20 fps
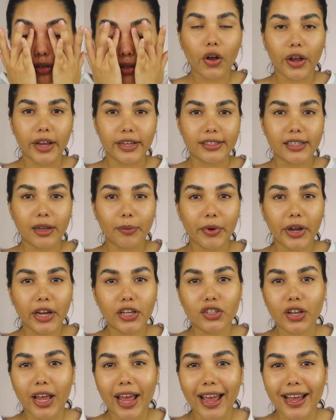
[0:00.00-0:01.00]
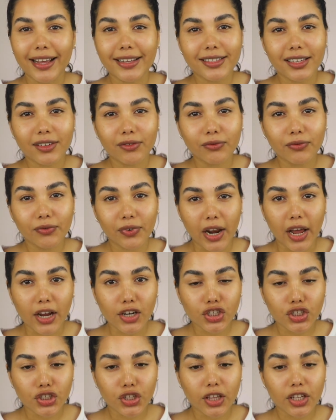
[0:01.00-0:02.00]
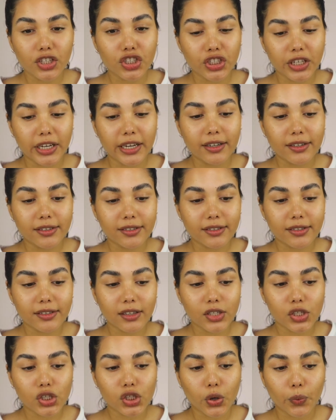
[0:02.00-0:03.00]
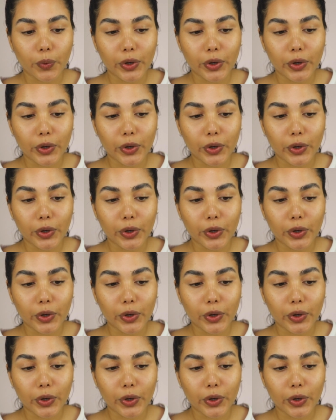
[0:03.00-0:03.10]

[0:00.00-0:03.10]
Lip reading: Okay, so I'm going to add some flush to the cheeks so